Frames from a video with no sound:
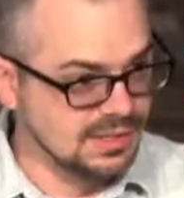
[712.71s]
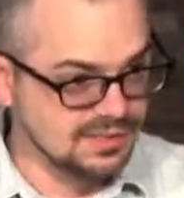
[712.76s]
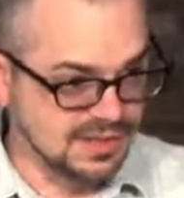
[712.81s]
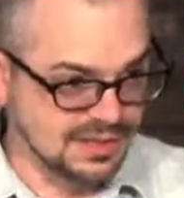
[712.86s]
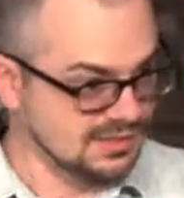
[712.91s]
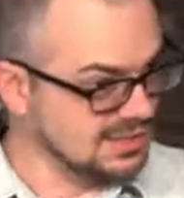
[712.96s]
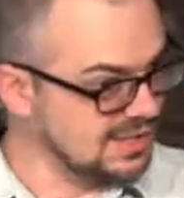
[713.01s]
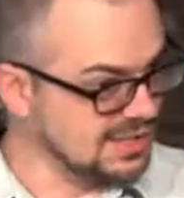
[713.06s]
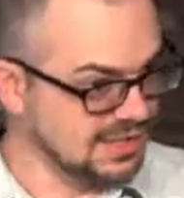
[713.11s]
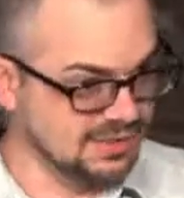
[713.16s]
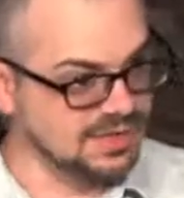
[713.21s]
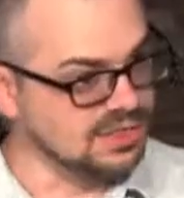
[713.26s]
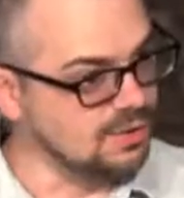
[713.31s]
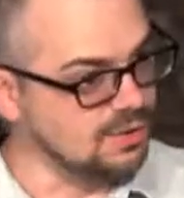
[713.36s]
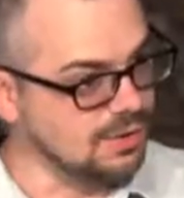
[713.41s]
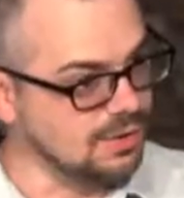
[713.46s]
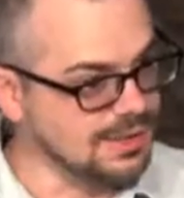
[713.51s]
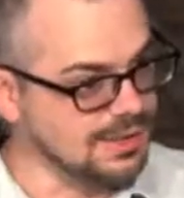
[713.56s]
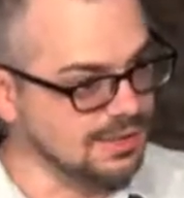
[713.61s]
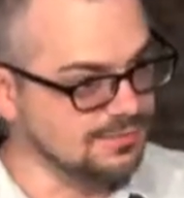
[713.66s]
That's not how they
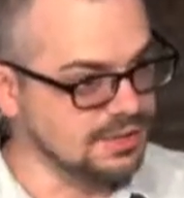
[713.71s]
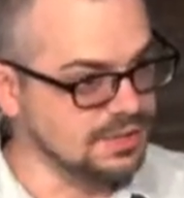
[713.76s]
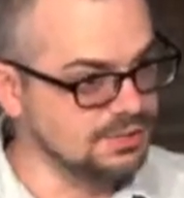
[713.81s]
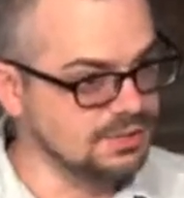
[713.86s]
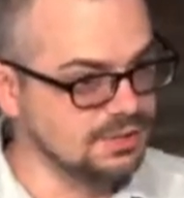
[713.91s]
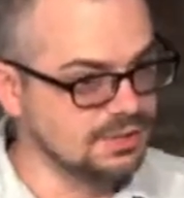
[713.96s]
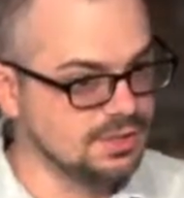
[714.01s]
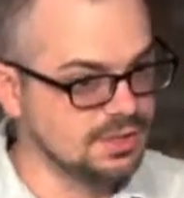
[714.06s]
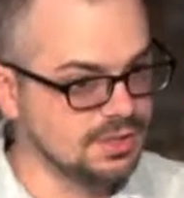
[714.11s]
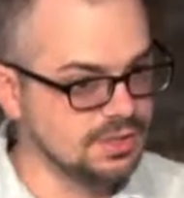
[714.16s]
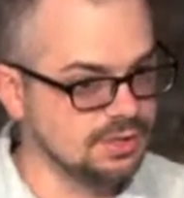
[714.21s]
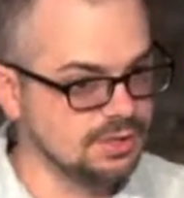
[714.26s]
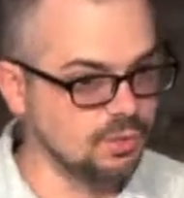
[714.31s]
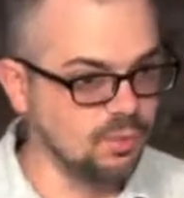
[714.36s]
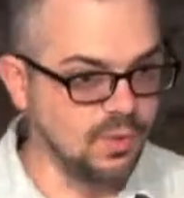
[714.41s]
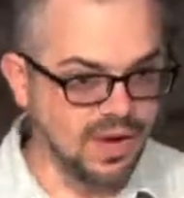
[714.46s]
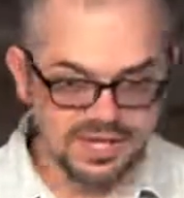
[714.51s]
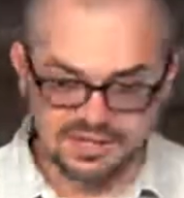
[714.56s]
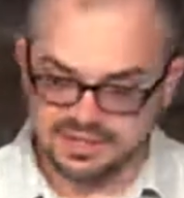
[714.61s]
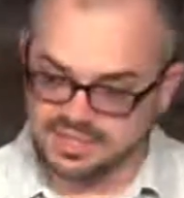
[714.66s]
thought of it. The
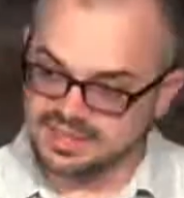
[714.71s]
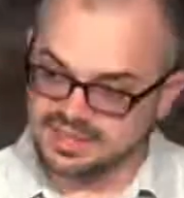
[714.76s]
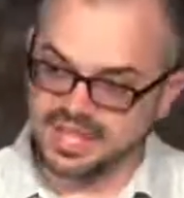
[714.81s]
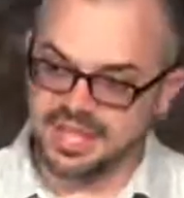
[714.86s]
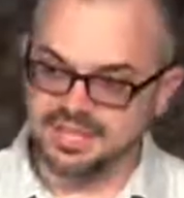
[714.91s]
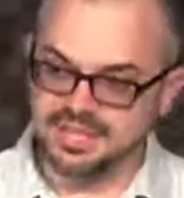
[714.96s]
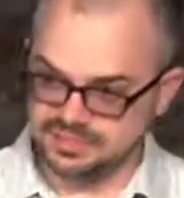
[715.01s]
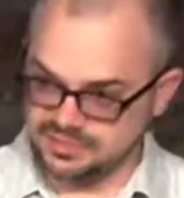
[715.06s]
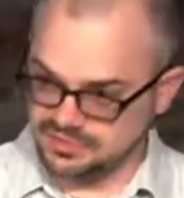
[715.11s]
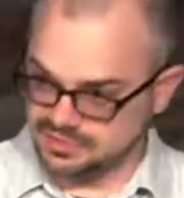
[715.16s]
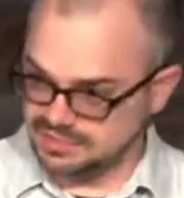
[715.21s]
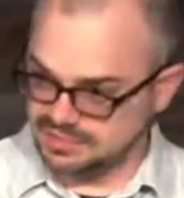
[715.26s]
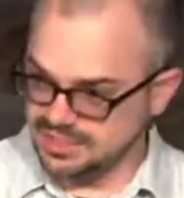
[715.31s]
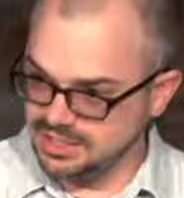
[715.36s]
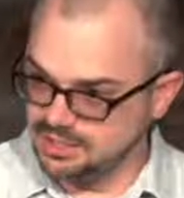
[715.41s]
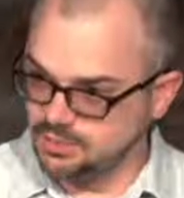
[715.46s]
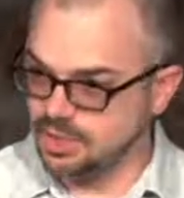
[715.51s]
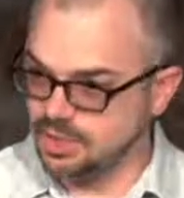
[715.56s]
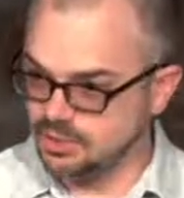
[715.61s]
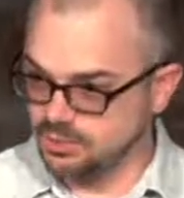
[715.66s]
way that they
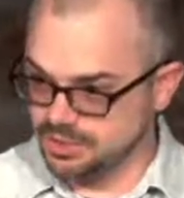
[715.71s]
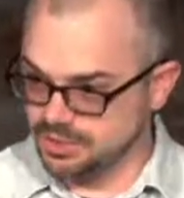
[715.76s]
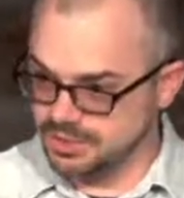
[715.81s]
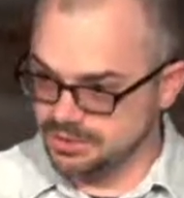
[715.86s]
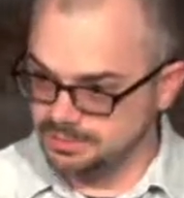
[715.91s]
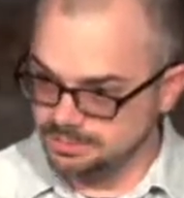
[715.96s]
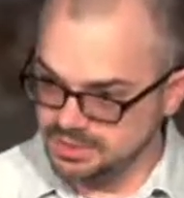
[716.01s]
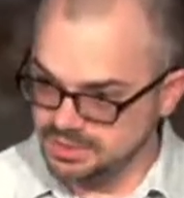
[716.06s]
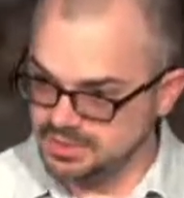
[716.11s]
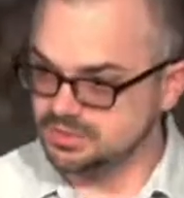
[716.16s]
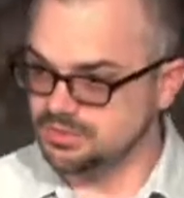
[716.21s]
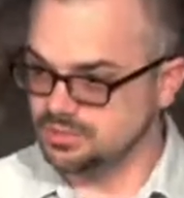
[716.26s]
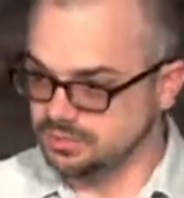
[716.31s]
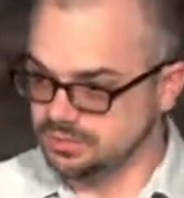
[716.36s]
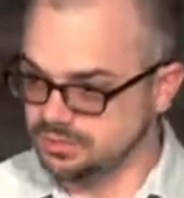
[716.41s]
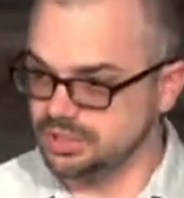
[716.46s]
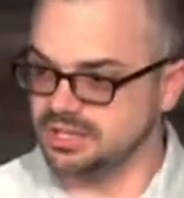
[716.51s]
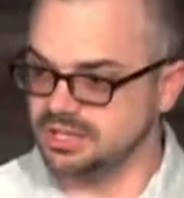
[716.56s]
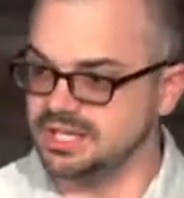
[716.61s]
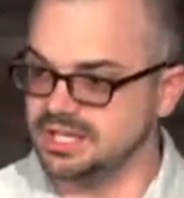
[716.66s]
see what we're going to be
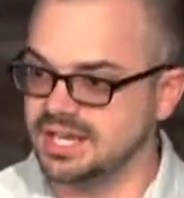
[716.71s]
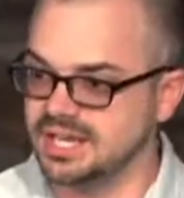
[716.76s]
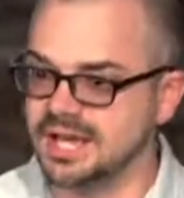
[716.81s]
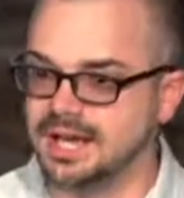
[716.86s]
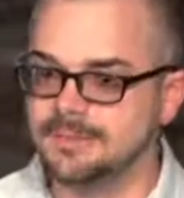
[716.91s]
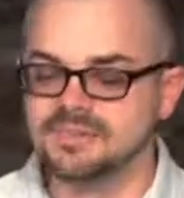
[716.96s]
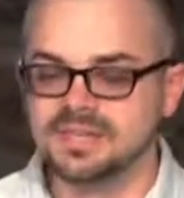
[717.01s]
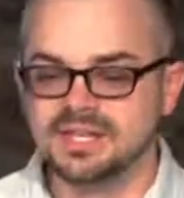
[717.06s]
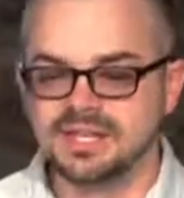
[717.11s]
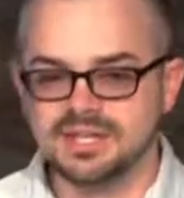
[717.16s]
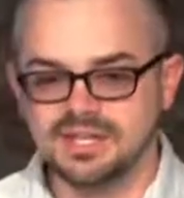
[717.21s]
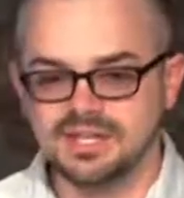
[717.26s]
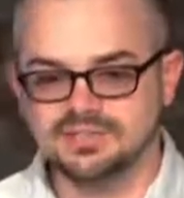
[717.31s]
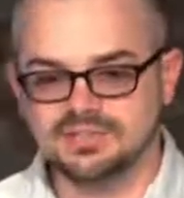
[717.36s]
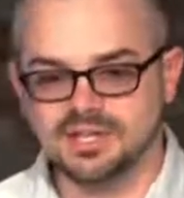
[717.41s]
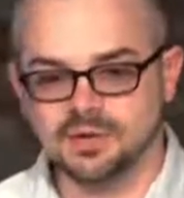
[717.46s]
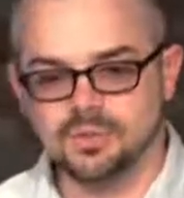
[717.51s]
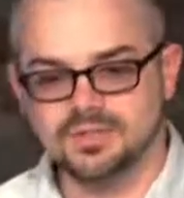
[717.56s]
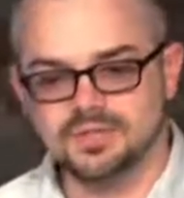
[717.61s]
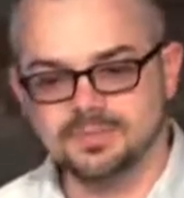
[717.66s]
looking at is
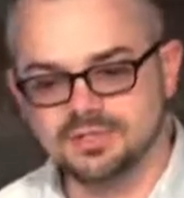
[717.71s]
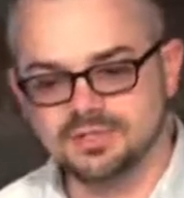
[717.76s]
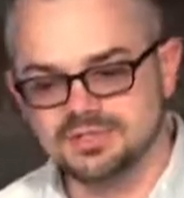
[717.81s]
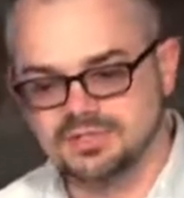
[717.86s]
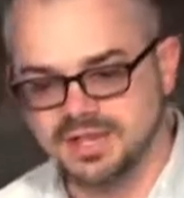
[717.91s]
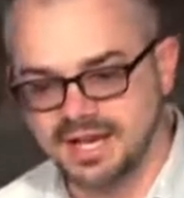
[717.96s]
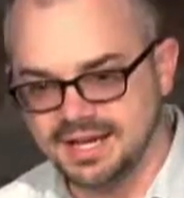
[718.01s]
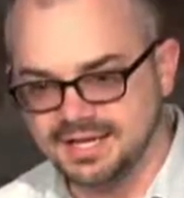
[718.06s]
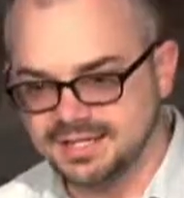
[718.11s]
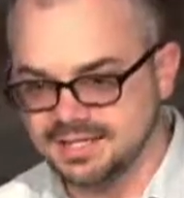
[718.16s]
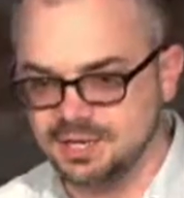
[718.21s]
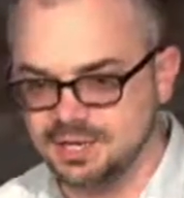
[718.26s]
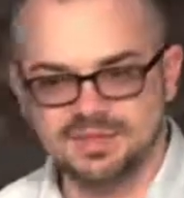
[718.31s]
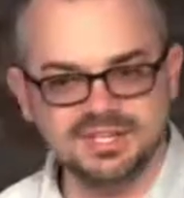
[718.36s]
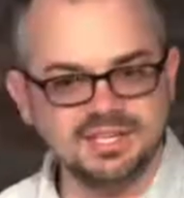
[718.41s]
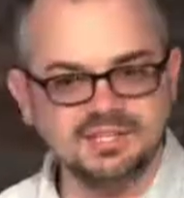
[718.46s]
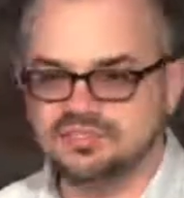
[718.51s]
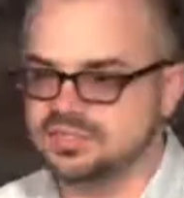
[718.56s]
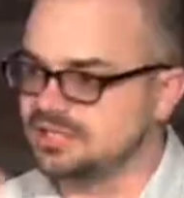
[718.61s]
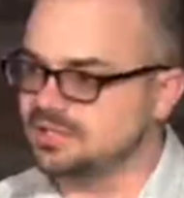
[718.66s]
that when the Messiah comes,
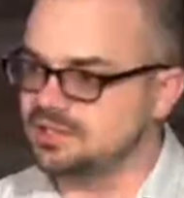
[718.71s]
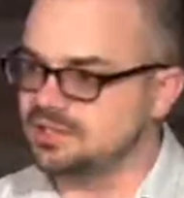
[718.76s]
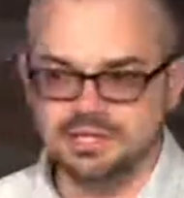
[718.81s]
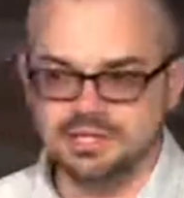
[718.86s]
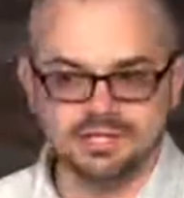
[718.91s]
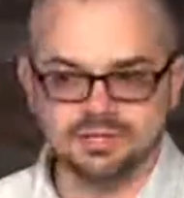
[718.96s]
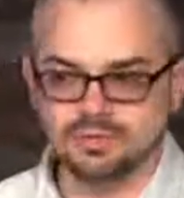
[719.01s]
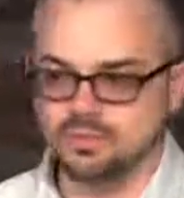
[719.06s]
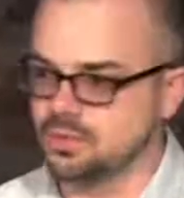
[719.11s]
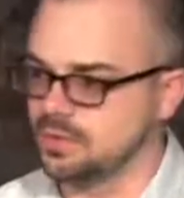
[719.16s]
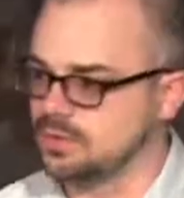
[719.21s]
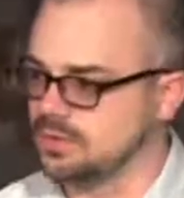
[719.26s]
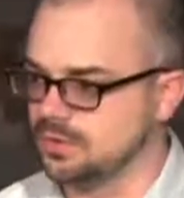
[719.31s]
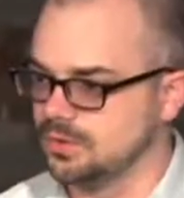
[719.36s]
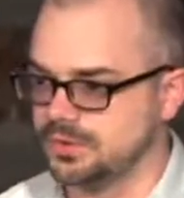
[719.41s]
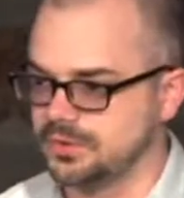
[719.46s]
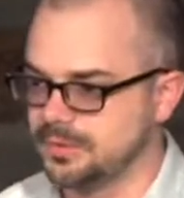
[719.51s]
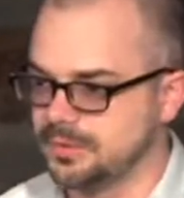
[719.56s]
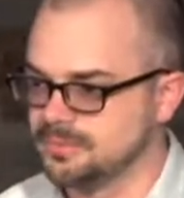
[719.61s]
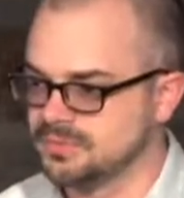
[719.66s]
He's the King of the
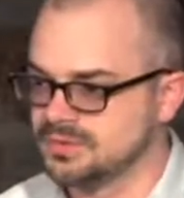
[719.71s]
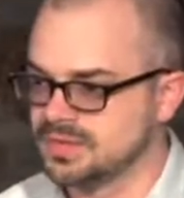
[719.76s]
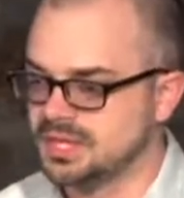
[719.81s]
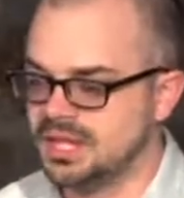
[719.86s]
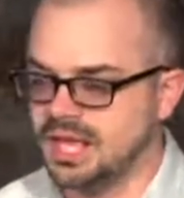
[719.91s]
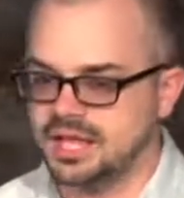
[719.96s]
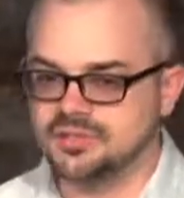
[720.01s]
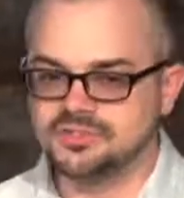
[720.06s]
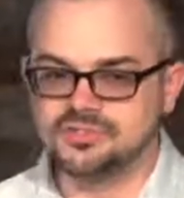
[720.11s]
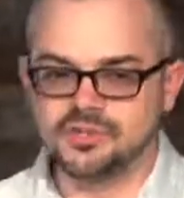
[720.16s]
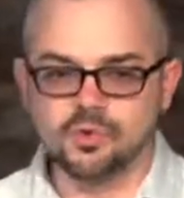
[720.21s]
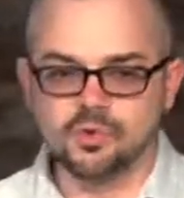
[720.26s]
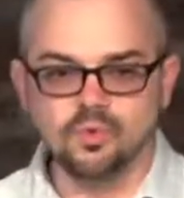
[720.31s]
world. And so